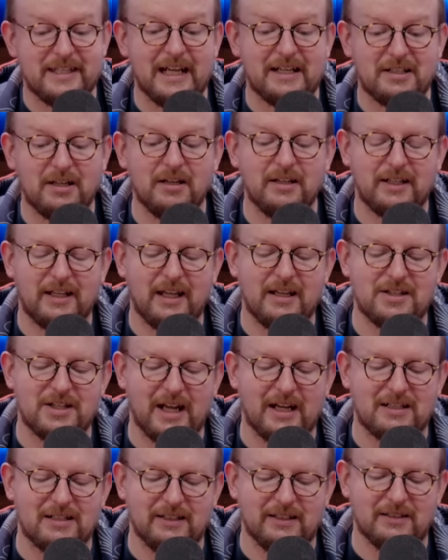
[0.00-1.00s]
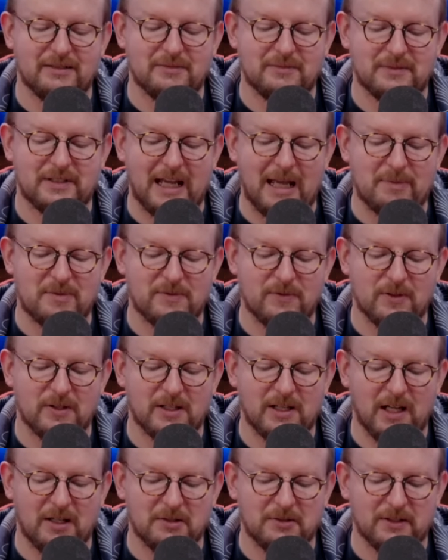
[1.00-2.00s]
Tectonic Edge actually taps for a
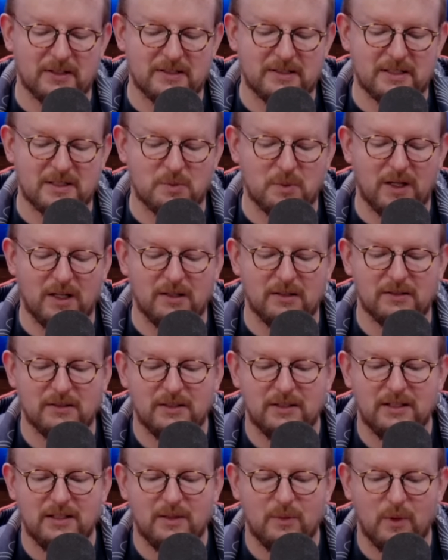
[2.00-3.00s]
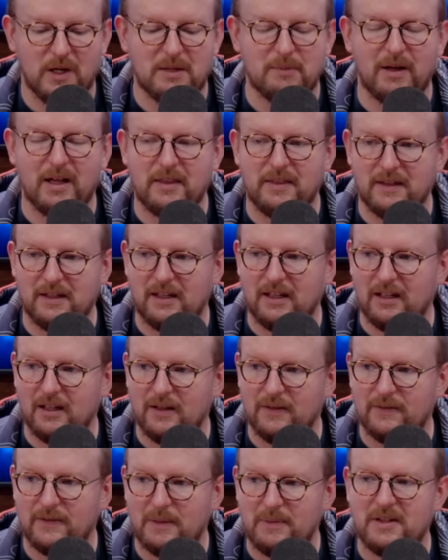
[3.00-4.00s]
colorless as well. What am I thinking
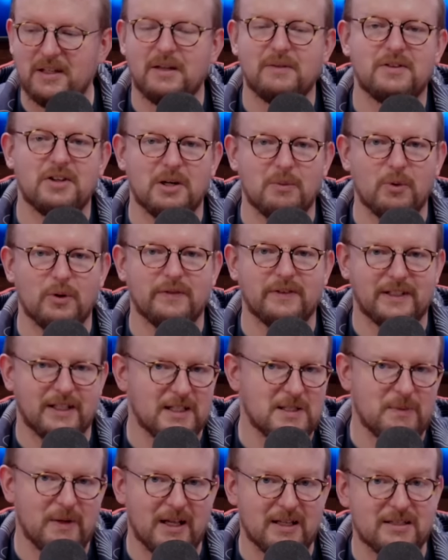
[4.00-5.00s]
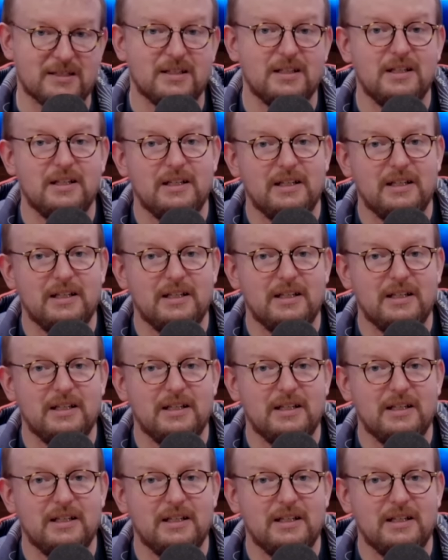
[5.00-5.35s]
of? I'm thinking of Terramorphic Expanse.